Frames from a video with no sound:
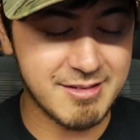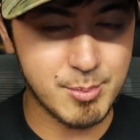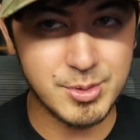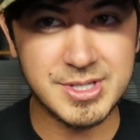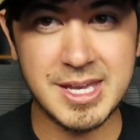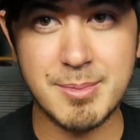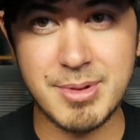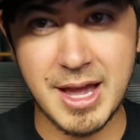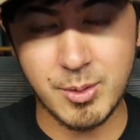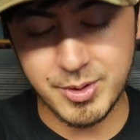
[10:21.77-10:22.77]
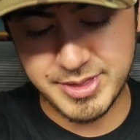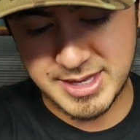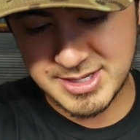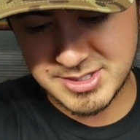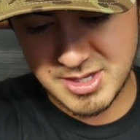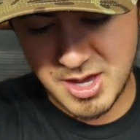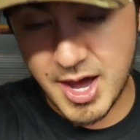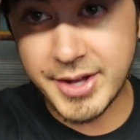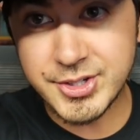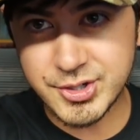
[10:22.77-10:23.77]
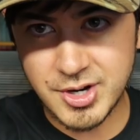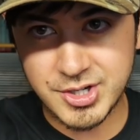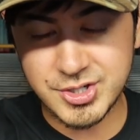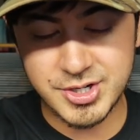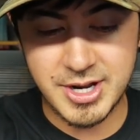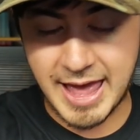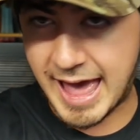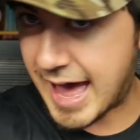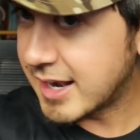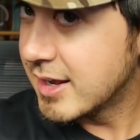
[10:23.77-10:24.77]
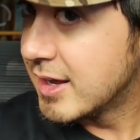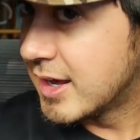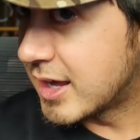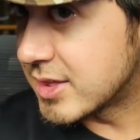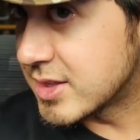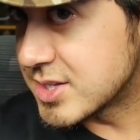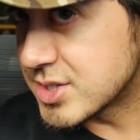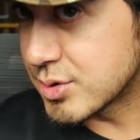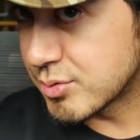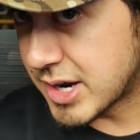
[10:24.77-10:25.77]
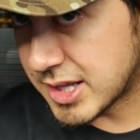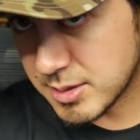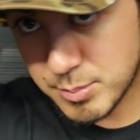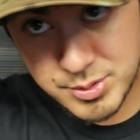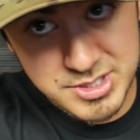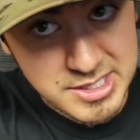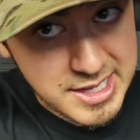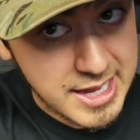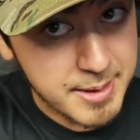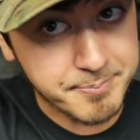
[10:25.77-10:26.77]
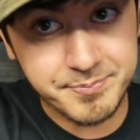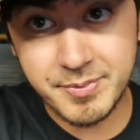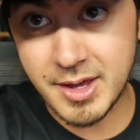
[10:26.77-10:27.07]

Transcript: I have a multicam black one that is the unstructured hat, and then this is a regular multicam.